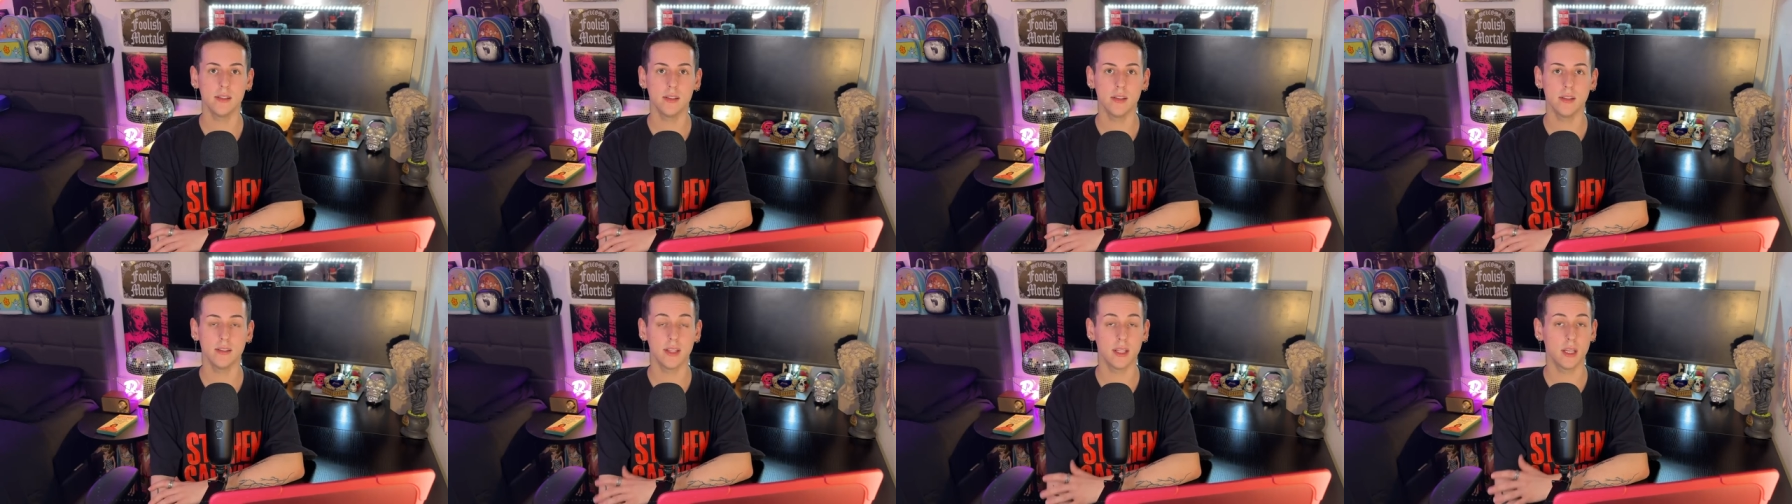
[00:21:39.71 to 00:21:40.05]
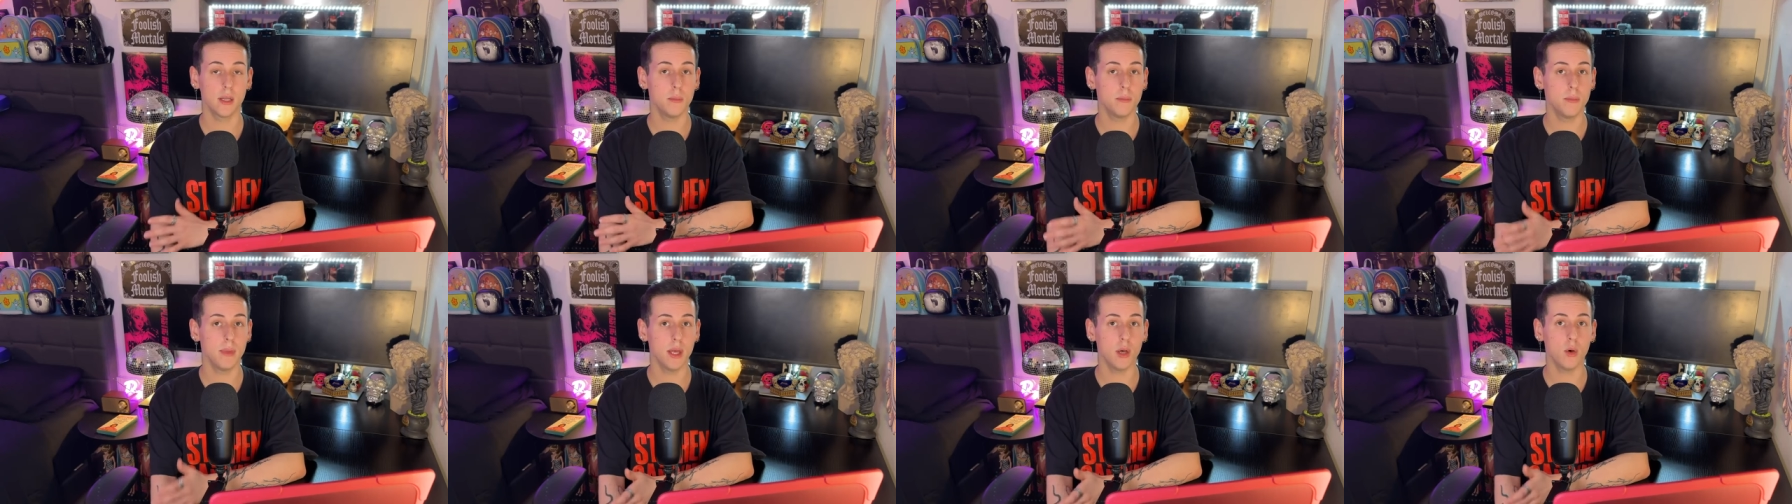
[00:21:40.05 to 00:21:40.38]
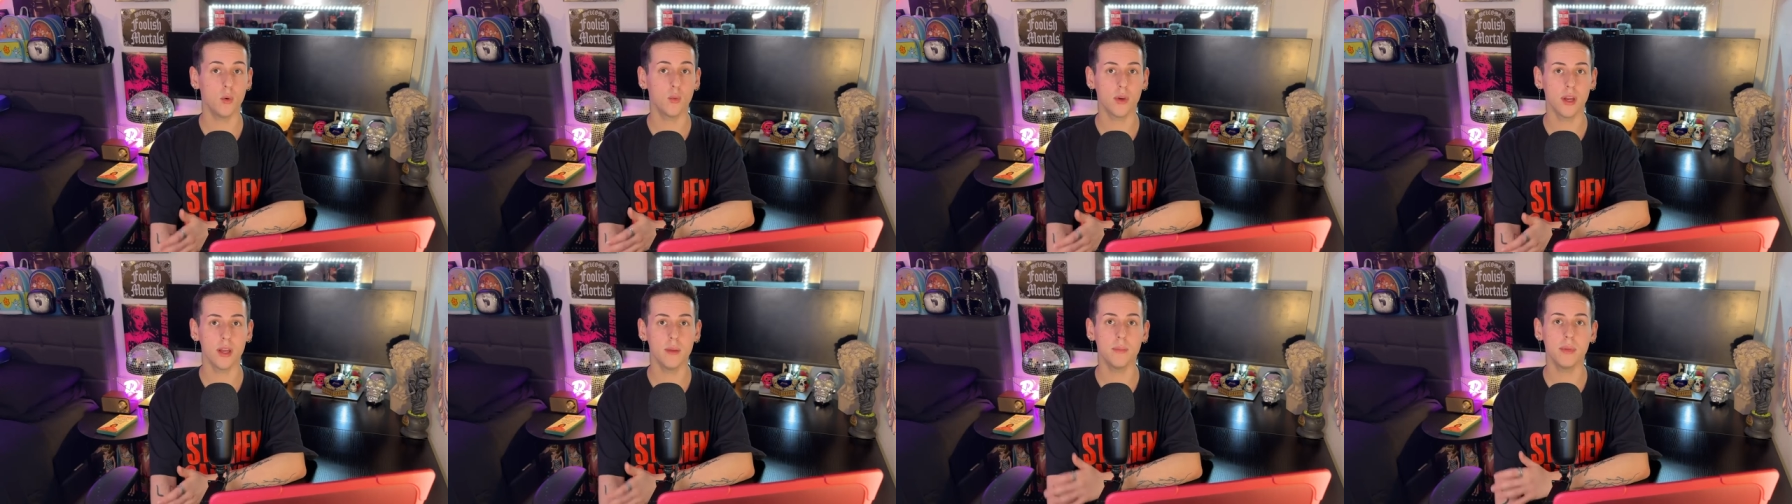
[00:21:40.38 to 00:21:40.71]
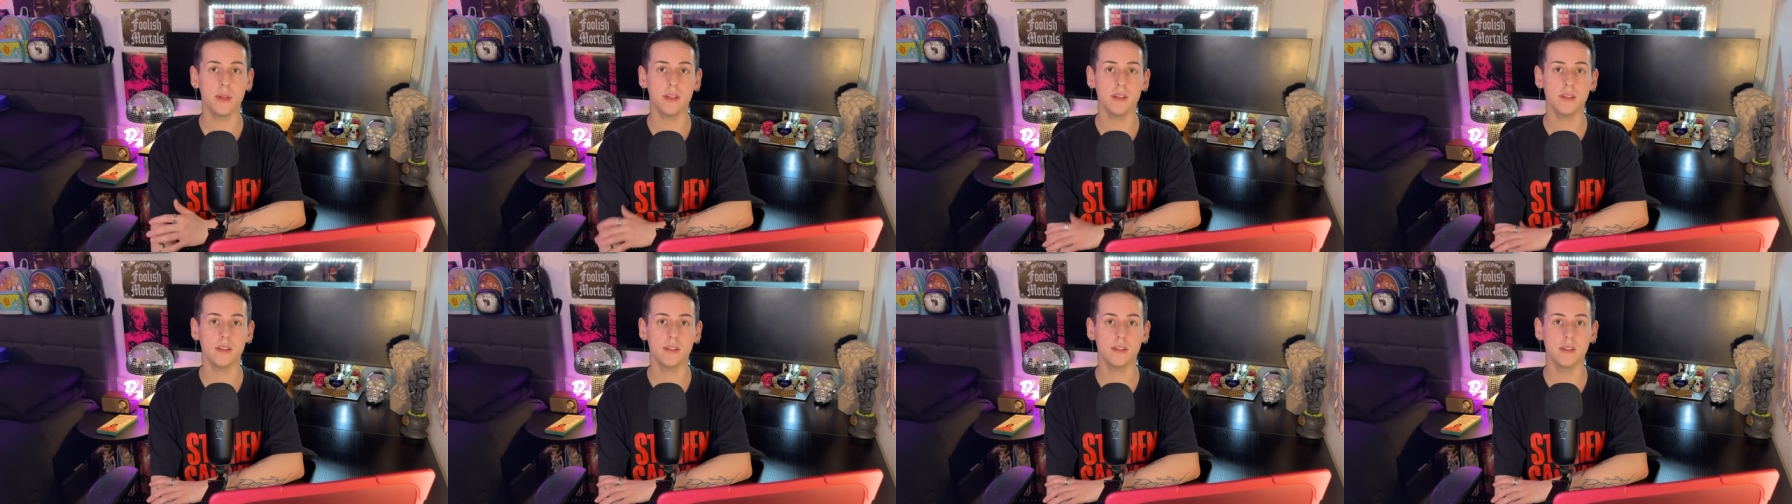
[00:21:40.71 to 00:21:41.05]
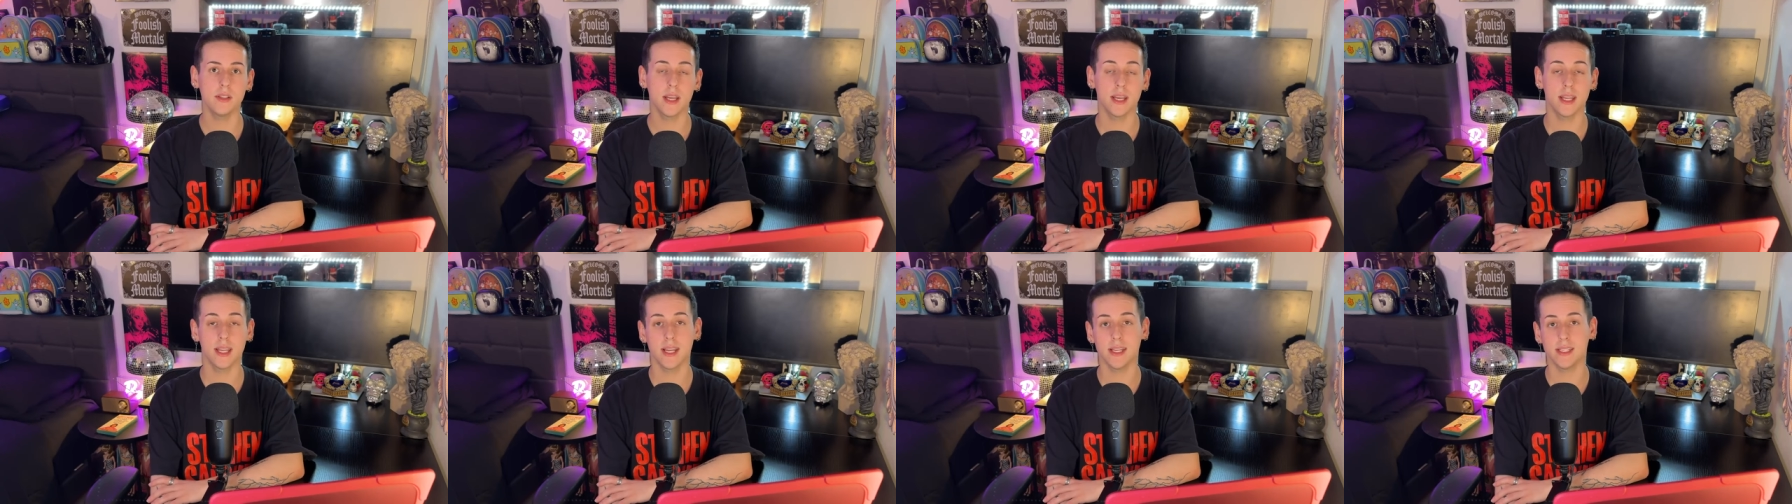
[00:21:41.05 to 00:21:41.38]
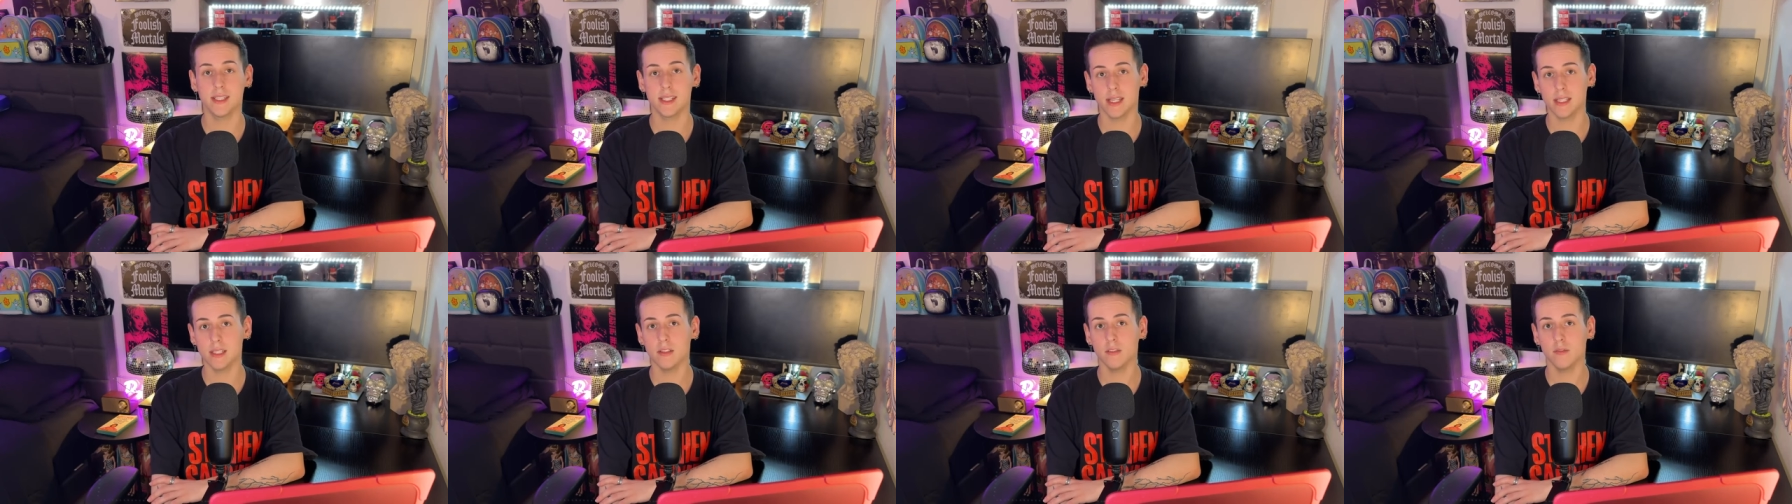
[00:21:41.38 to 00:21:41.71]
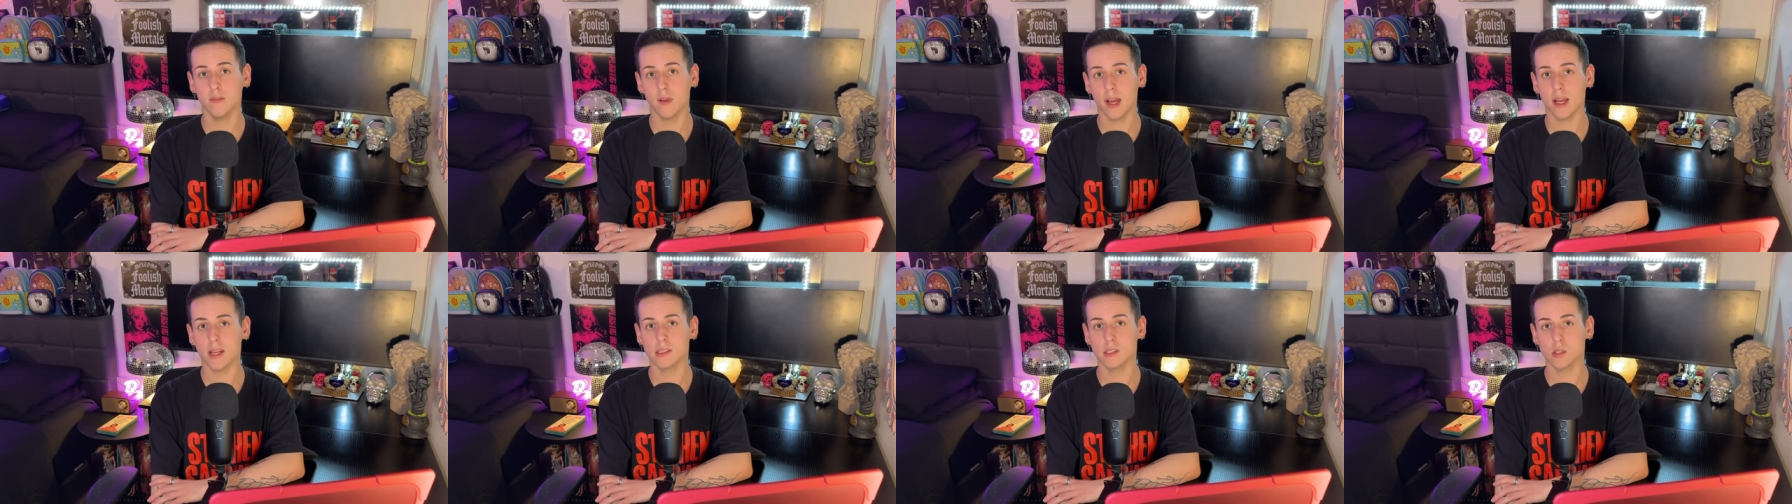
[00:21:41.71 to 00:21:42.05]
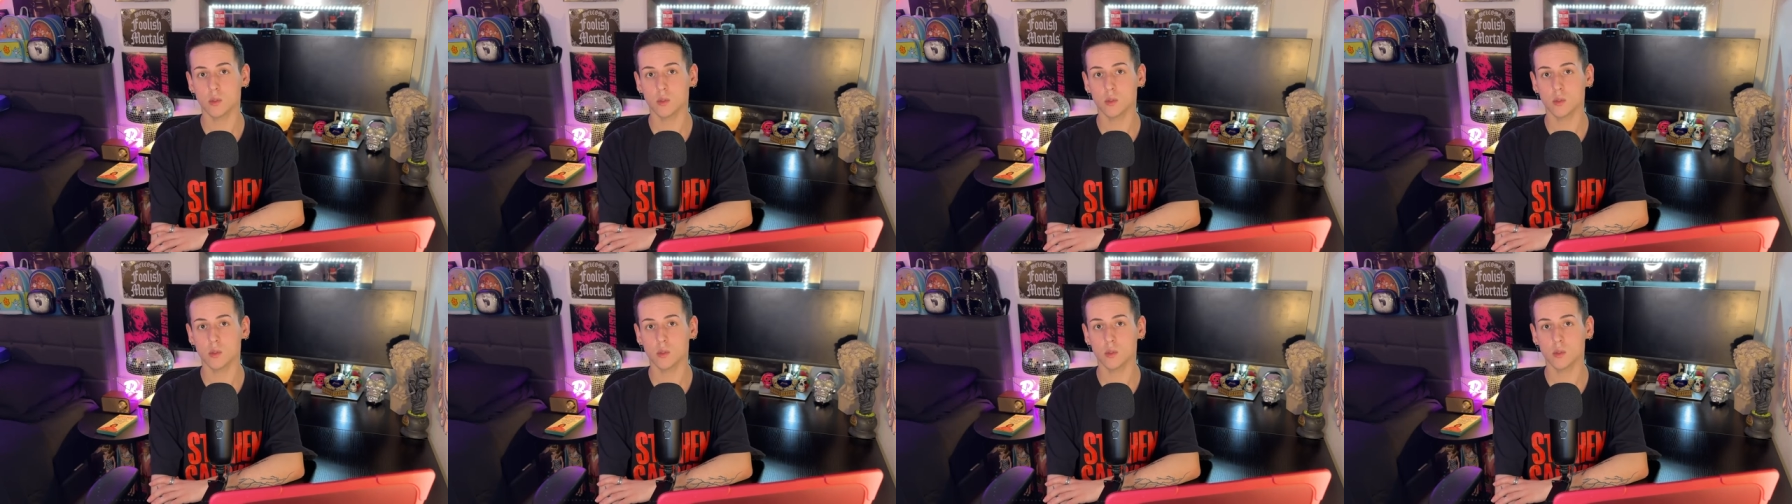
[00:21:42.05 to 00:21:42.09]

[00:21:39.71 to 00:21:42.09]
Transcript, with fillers: then a male rapist can identify as